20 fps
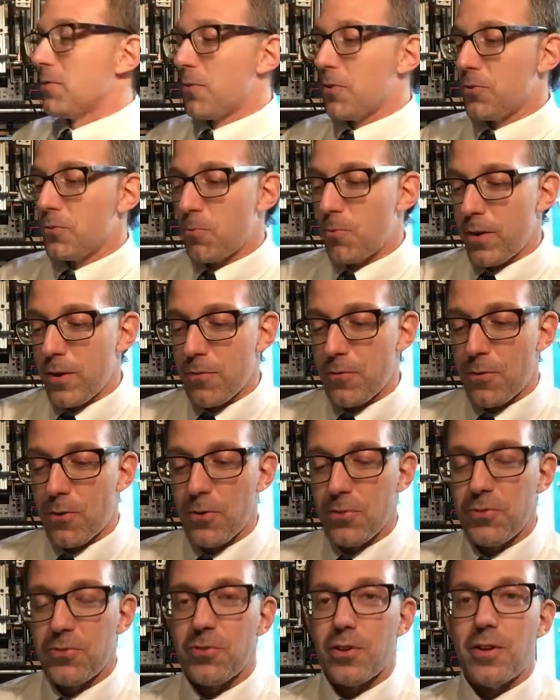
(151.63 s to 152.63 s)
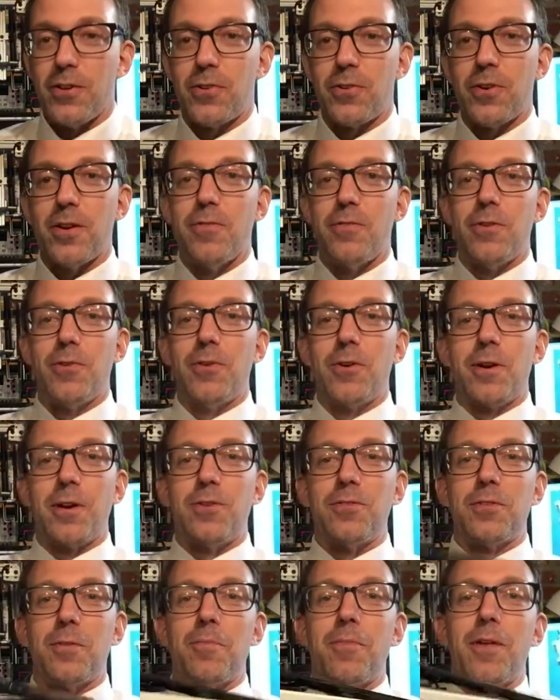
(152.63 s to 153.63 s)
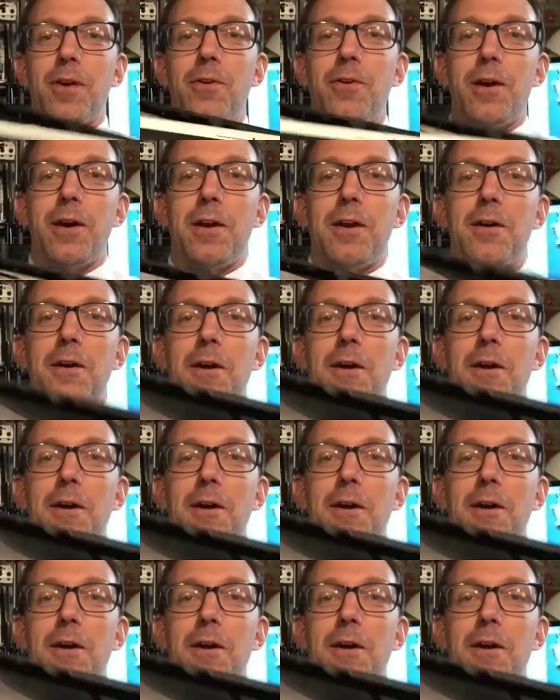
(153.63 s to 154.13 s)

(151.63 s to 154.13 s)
the 21st century, if you look at something like an